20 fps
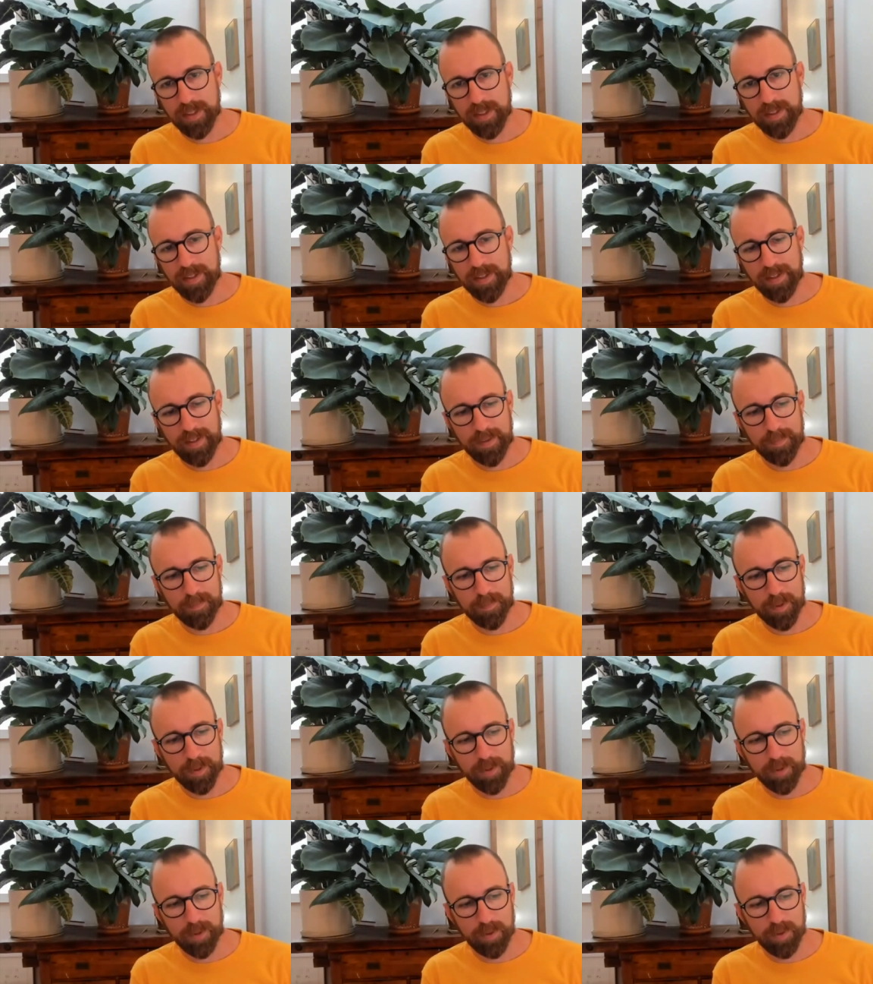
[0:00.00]

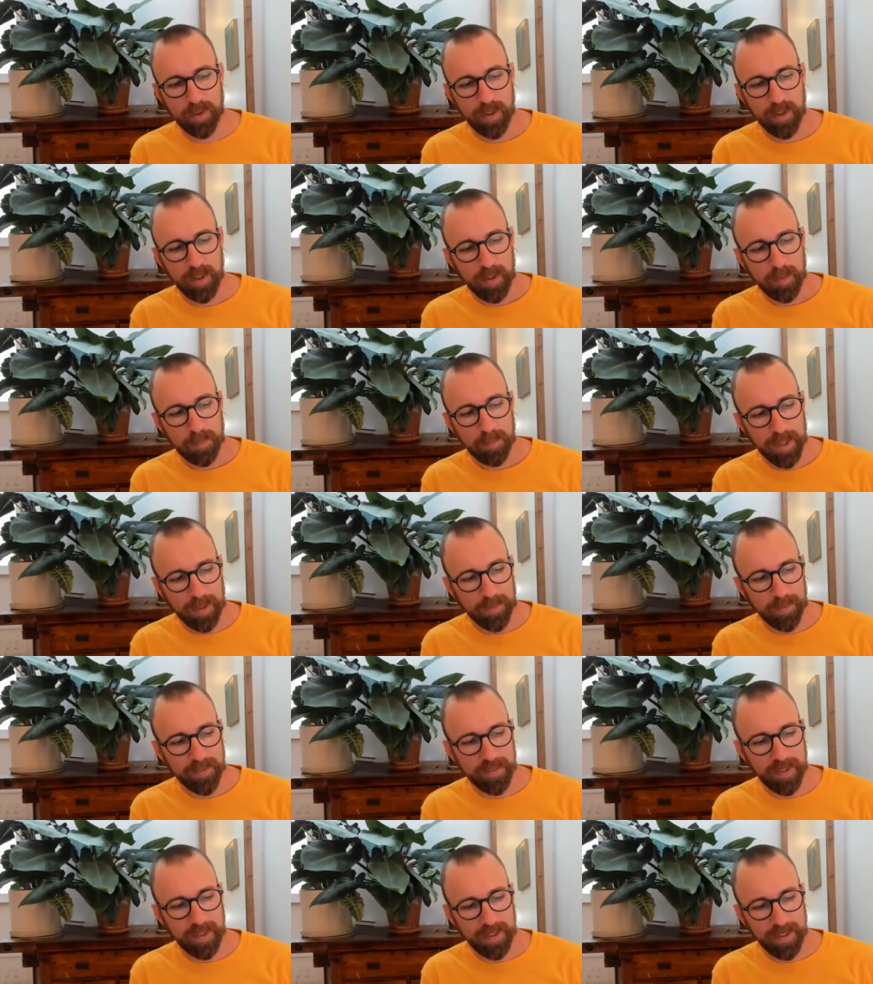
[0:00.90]
But I would
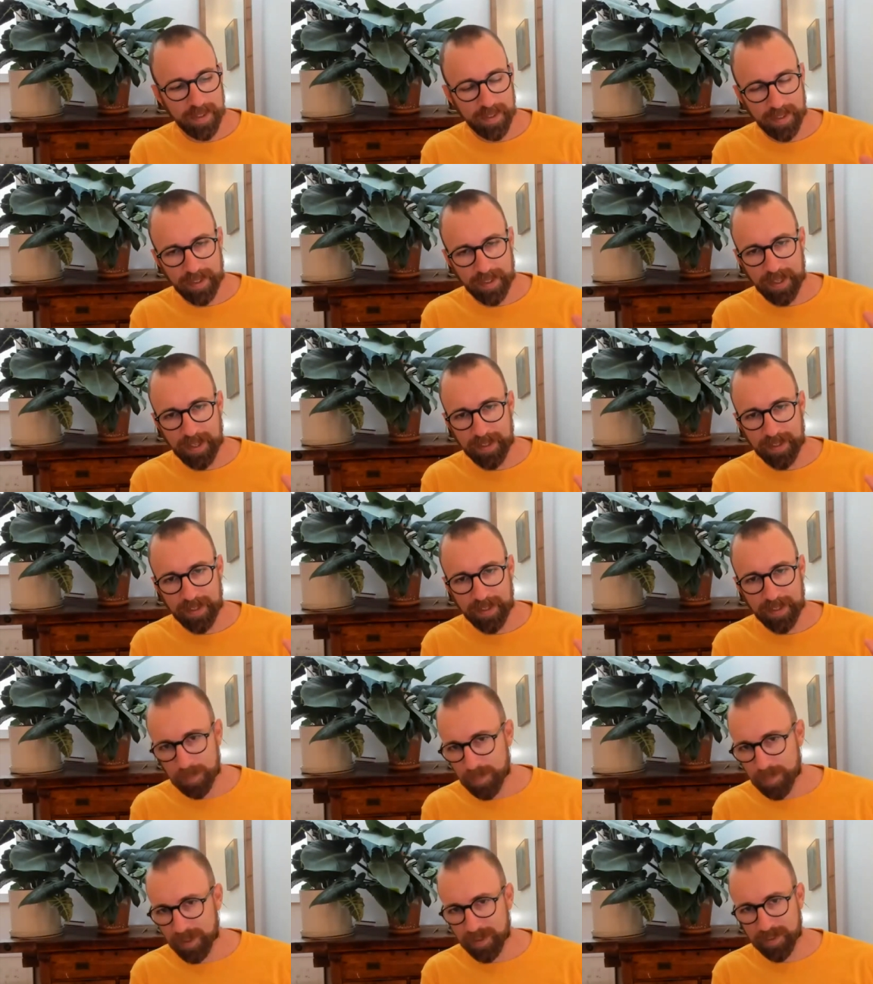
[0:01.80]
say like head
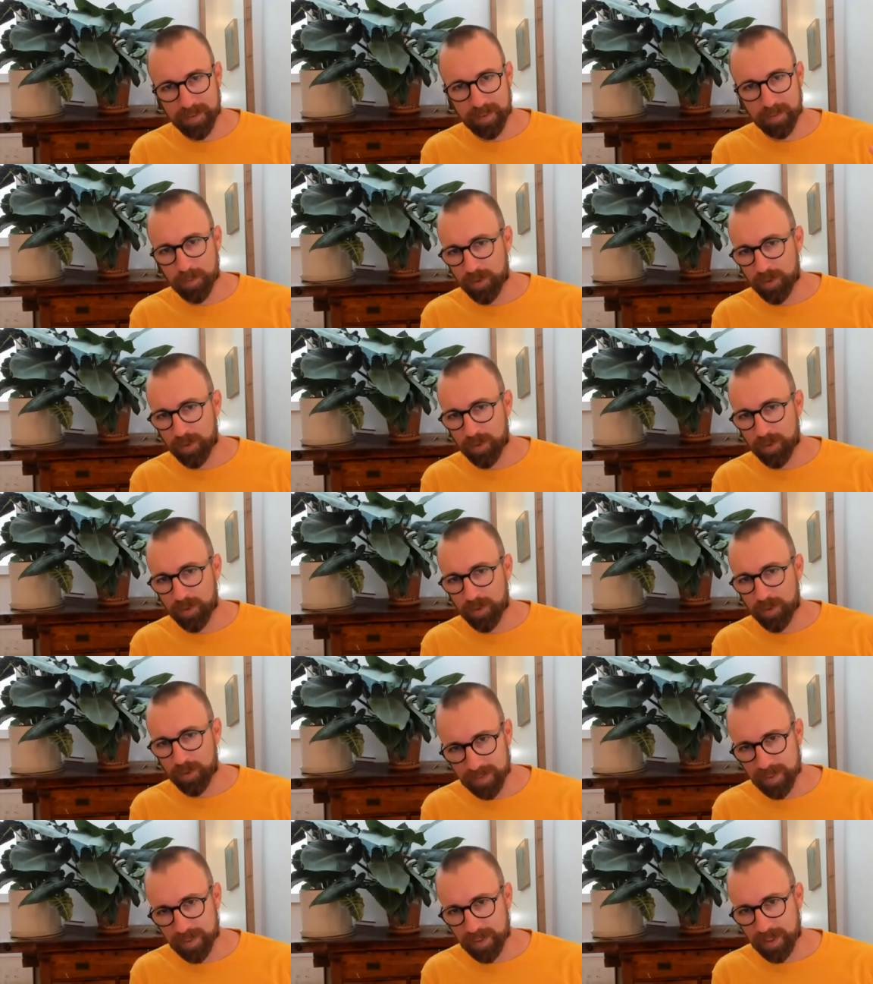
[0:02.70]
sampling is the most
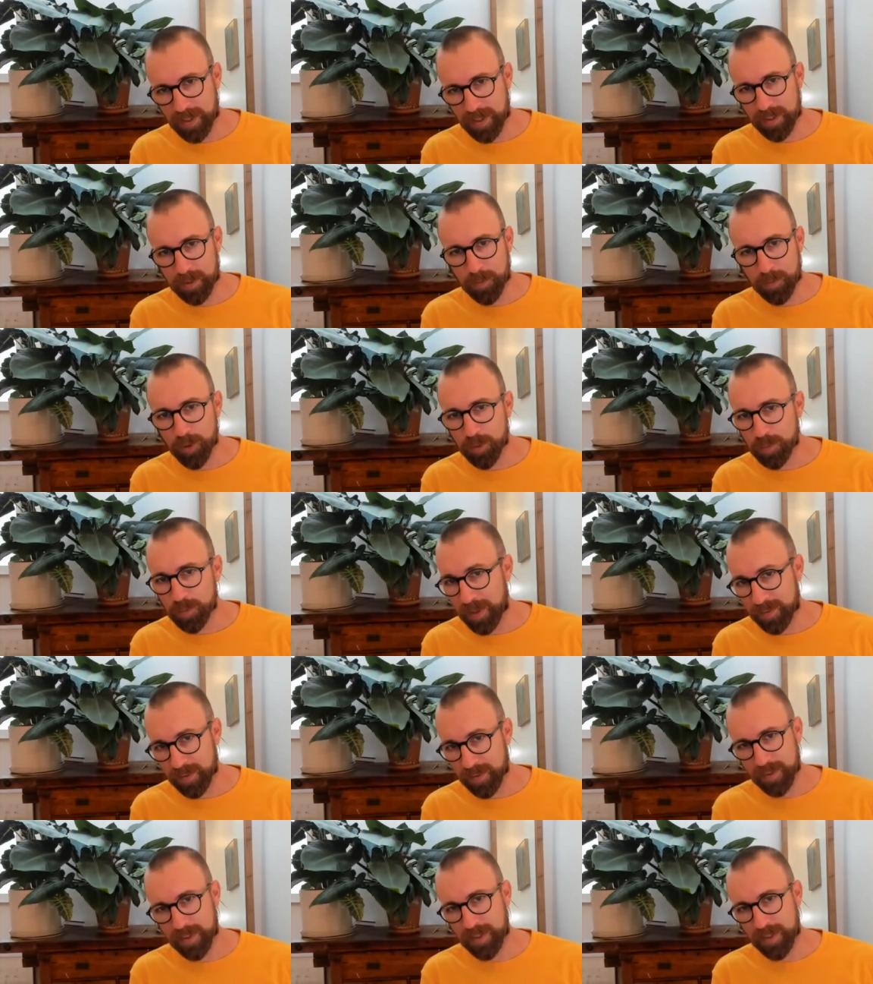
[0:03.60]
obvious thing, the most
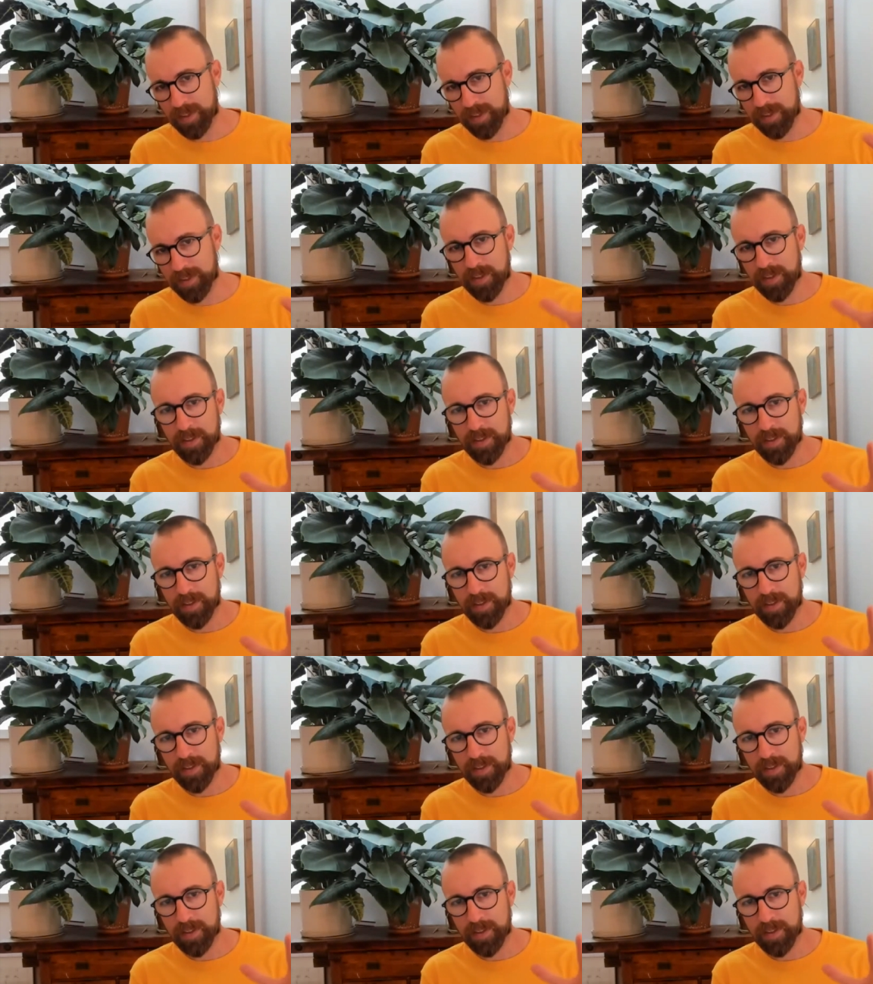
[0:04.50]
basic thing.